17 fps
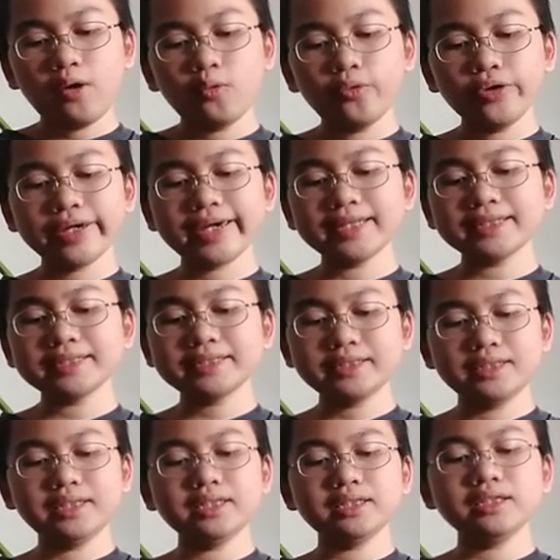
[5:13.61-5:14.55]
we can
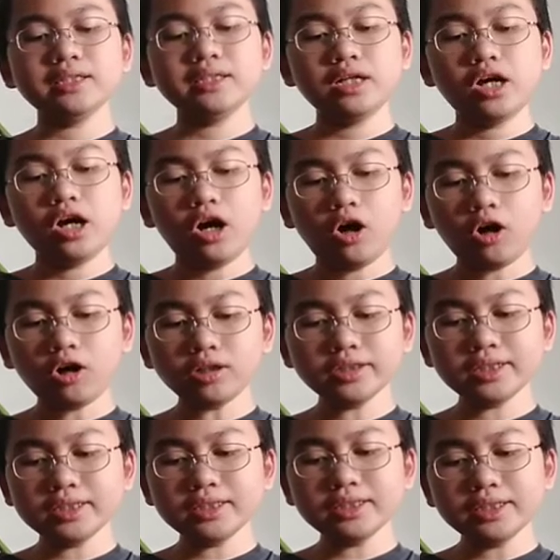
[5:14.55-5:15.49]
see
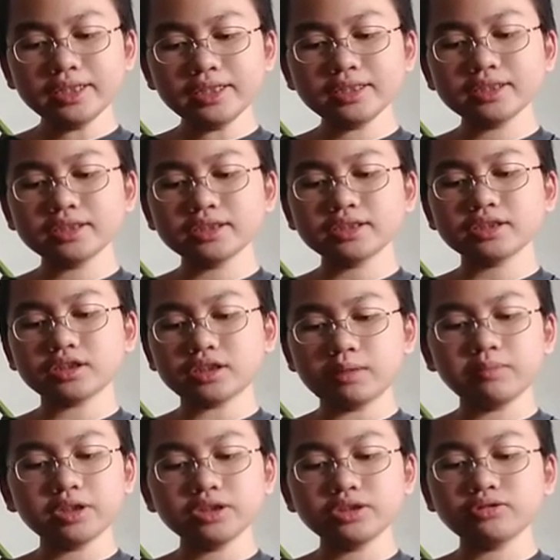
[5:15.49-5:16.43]
Holden needs
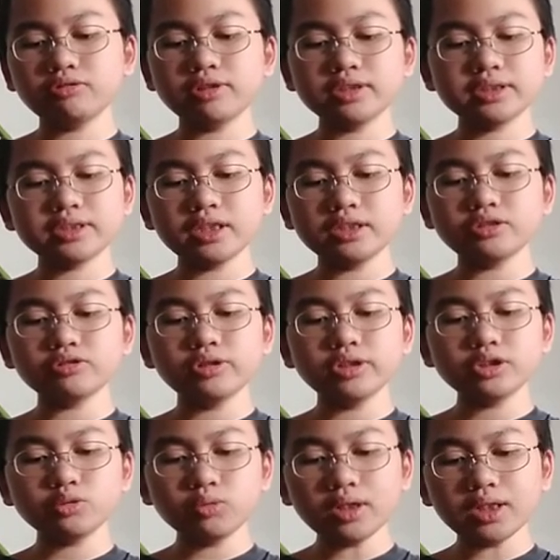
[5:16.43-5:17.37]
someone to listen to
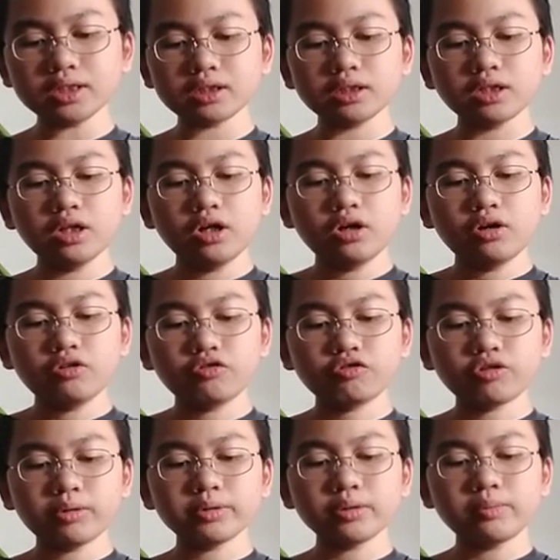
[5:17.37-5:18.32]
his word
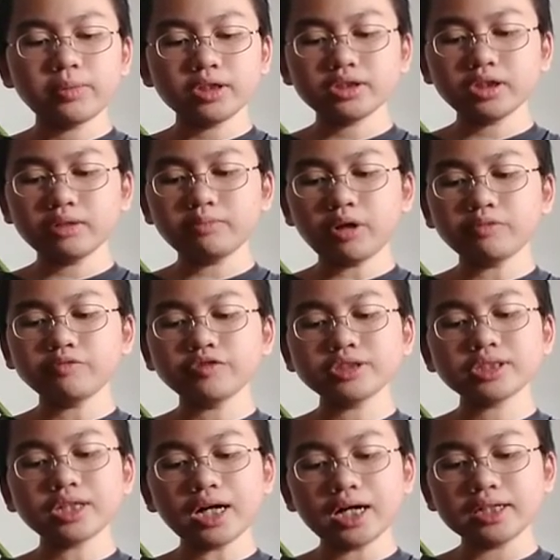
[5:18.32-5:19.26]
from the bottom of
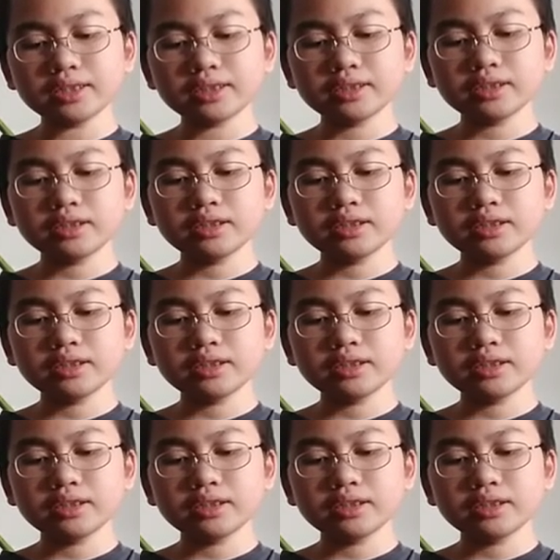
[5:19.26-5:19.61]
his heart.